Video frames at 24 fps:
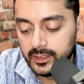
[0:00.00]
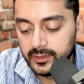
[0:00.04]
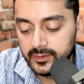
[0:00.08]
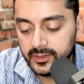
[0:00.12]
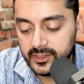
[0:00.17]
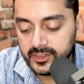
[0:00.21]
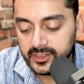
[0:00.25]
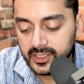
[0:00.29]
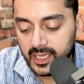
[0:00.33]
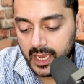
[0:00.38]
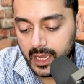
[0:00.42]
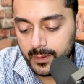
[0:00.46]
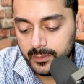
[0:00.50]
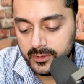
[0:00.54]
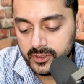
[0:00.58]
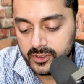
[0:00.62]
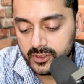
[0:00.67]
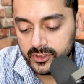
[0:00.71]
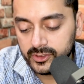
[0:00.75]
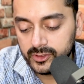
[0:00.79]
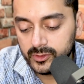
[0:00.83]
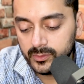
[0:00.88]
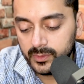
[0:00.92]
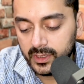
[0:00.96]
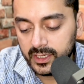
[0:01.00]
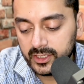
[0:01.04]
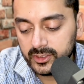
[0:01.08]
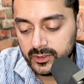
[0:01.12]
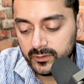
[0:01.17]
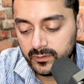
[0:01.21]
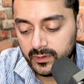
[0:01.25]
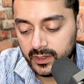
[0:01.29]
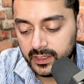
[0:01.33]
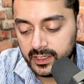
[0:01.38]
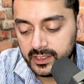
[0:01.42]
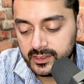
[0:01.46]
This cap ensures you manage
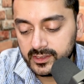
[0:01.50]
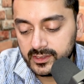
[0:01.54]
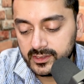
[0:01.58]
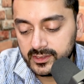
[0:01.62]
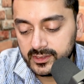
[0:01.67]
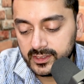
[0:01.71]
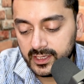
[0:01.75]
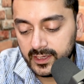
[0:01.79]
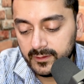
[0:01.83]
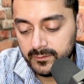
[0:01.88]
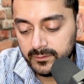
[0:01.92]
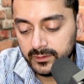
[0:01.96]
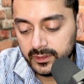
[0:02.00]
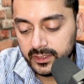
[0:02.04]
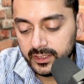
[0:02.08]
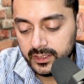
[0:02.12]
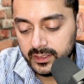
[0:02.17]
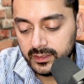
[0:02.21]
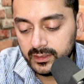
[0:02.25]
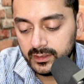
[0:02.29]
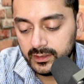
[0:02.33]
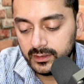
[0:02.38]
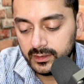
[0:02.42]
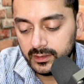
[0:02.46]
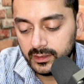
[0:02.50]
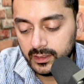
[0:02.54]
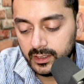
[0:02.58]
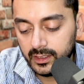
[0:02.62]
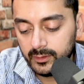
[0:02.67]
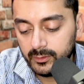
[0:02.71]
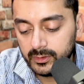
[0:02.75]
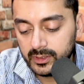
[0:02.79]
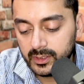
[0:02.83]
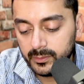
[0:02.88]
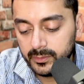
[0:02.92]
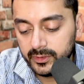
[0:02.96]
your finances safely
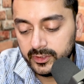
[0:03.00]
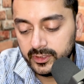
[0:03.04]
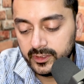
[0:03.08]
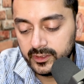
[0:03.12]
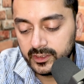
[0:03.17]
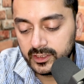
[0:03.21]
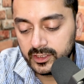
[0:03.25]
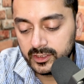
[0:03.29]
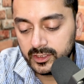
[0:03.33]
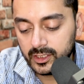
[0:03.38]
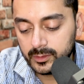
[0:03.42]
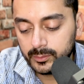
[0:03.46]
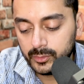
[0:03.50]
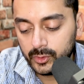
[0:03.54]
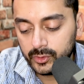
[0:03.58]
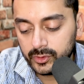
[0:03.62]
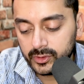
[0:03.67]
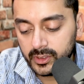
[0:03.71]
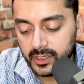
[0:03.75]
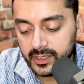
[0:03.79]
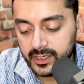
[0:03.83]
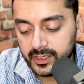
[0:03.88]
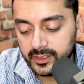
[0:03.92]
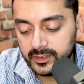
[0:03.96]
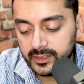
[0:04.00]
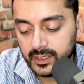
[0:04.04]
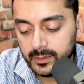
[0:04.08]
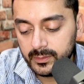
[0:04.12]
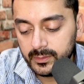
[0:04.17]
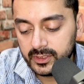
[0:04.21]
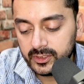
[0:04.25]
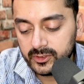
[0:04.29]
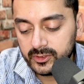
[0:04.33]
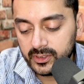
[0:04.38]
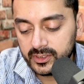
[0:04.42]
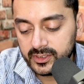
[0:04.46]
with the ability to conduct both credit and
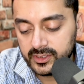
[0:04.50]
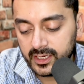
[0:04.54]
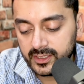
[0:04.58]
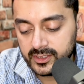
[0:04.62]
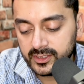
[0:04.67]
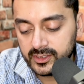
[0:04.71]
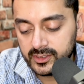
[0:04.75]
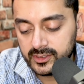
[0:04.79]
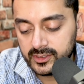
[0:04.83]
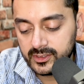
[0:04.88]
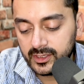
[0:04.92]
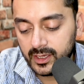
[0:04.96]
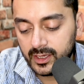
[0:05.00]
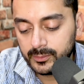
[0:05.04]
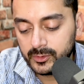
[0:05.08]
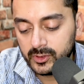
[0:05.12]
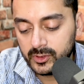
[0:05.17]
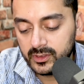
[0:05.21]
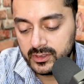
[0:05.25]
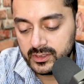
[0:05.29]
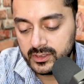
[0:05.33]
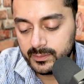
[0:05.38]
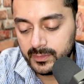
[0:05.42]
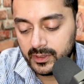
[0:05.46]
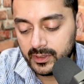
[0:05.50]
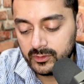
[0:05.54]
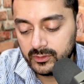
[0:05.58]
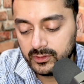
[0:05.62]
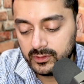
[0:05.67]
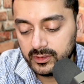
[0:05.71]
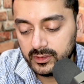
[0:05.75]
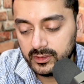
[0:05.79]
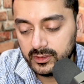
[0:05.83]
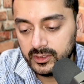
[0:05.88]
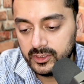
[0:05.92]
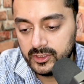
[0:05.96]
debit transactions up to this amount
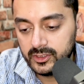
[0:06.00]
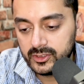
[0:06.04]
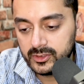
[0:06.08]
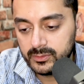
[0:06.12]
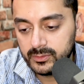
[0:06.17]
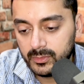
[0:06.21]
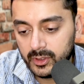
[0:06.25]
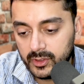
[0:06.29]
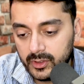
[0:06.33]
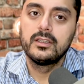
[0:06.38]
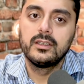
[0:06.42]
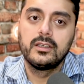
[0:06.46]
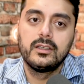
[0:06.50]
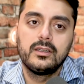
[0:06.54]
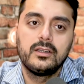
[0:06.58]
each month.